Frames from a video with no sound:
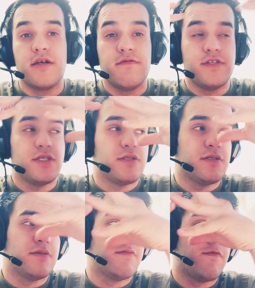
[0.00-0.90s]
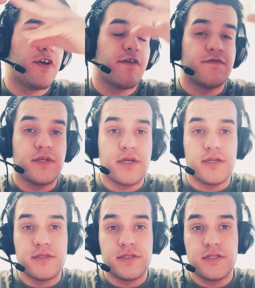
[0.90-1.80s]
which is one of the
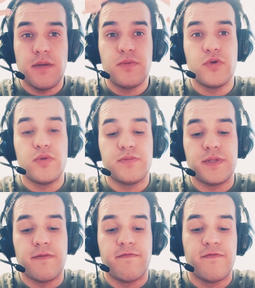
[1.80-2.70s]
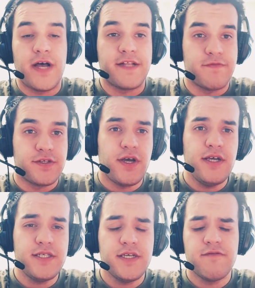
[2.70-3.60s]
subgroups of
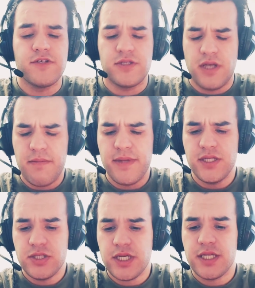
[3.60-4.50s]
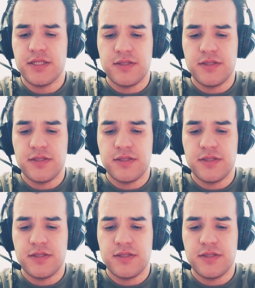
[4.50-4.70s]
advertising, which is I mentioned.